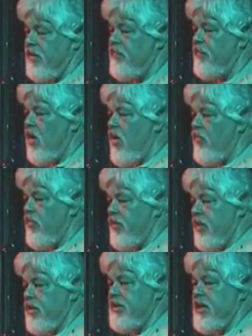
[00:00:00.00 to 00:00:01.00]
involved
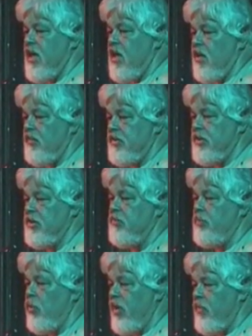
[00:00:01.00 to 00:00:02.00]
with ourselves to the
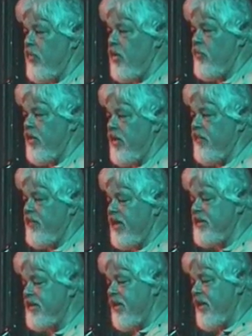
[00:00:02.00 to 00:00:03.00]
point where we have
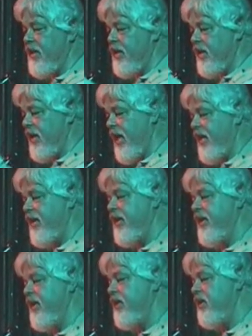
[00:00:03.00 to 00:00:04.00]
isolated and
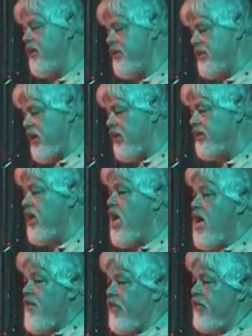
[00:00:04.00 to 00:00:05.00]
alienated
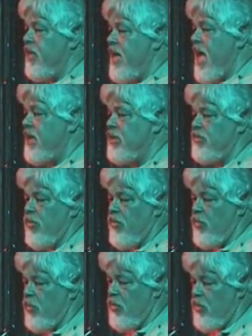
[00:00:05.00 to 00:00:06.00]
ourselves from the natural
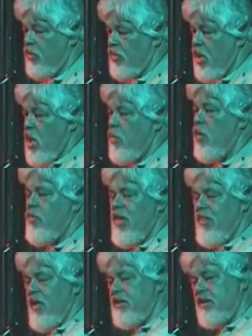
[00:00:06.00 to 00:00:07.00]
world, where
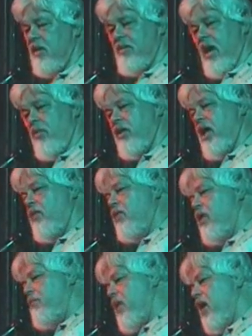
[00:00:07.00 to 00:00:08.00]
we think somehow that
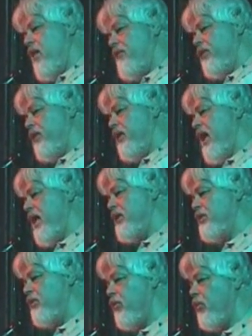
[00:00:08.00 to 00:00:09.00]
we're apart from the
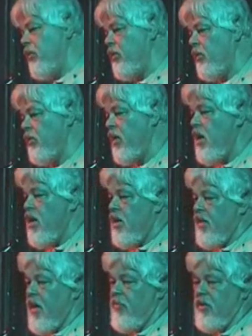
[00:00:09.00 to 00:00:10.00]
natural world,
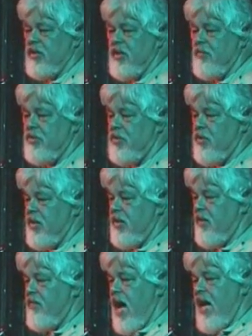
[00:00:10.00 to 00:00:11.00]
that we're some sort of
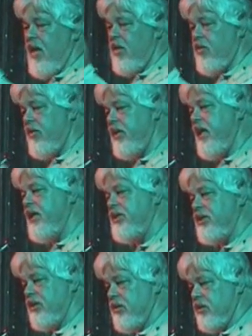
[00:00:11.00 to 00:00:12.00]
divine
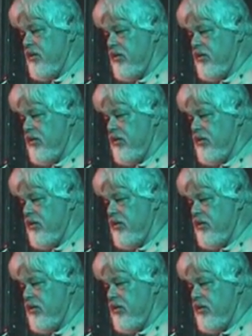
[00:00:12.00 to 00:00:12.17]
creation.